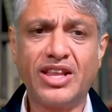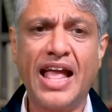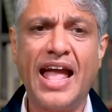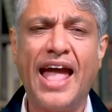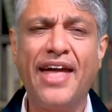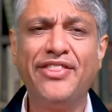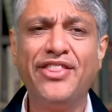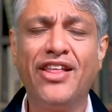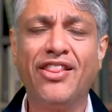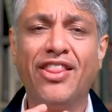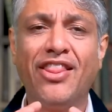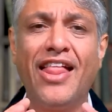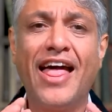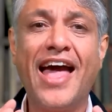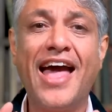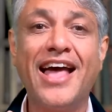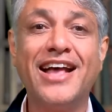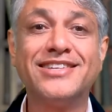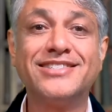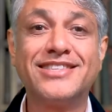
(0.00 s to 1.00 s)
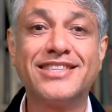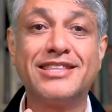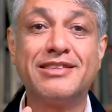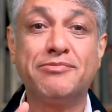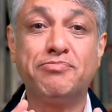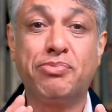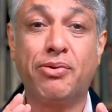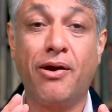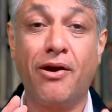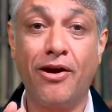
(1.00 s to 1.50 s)
And the last
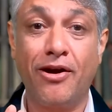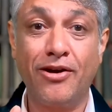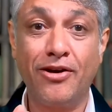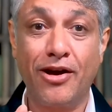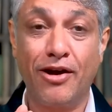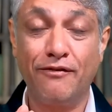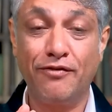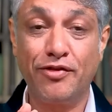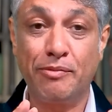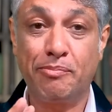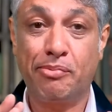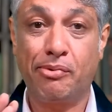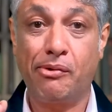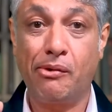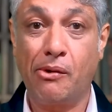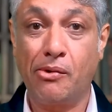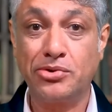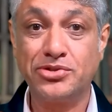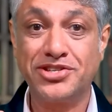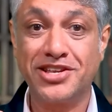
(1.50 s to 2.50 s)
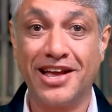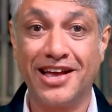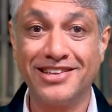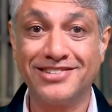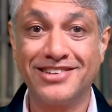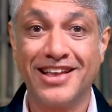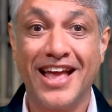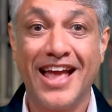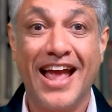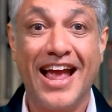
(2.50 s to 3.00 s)
part of the
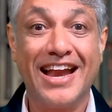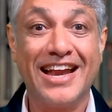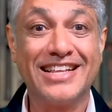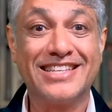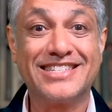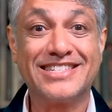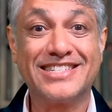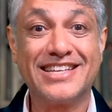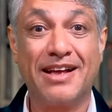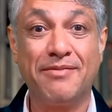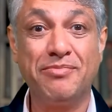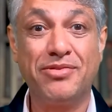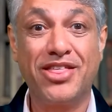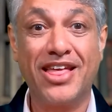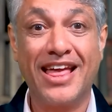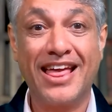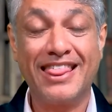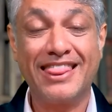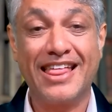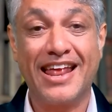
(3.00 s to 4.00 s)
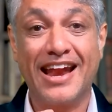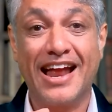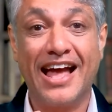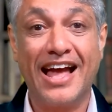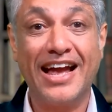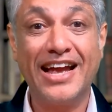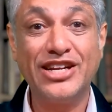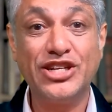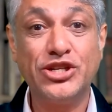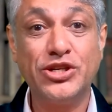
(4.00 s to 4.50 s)
process, and it's something that
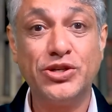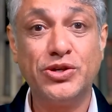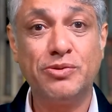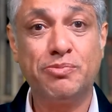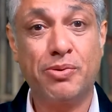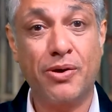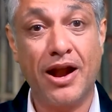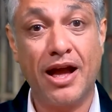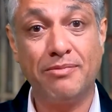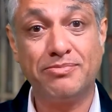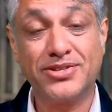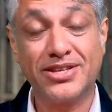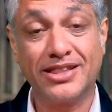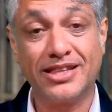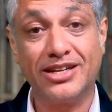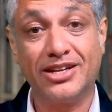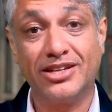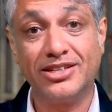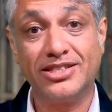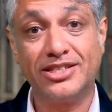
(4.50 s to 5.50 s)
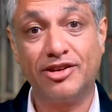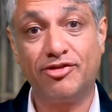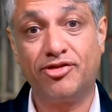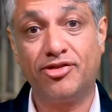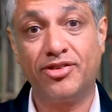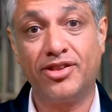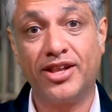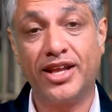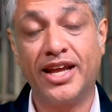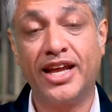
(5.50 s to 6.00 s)
I do perhaps a little
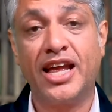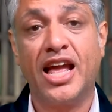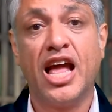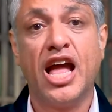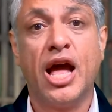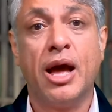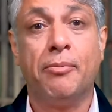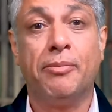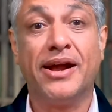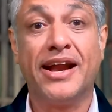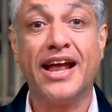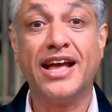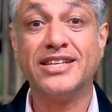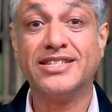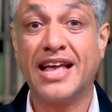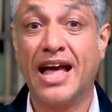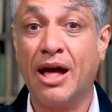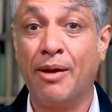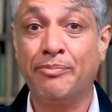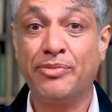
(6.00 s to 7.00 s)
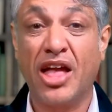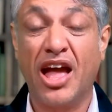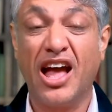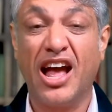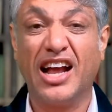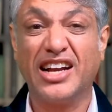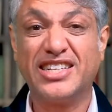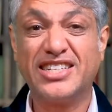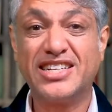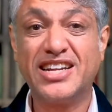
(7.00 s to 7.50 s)
differently, but has helped
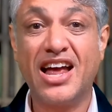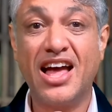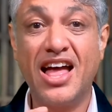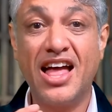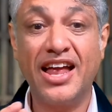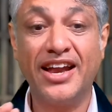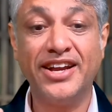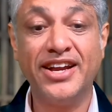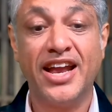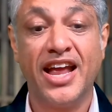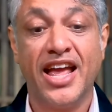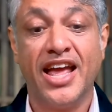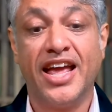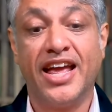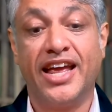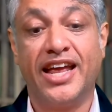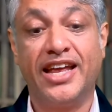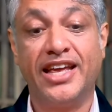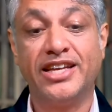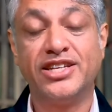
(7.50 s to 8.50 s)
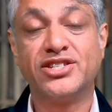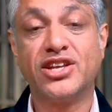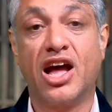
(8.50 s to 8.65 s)
a ton, is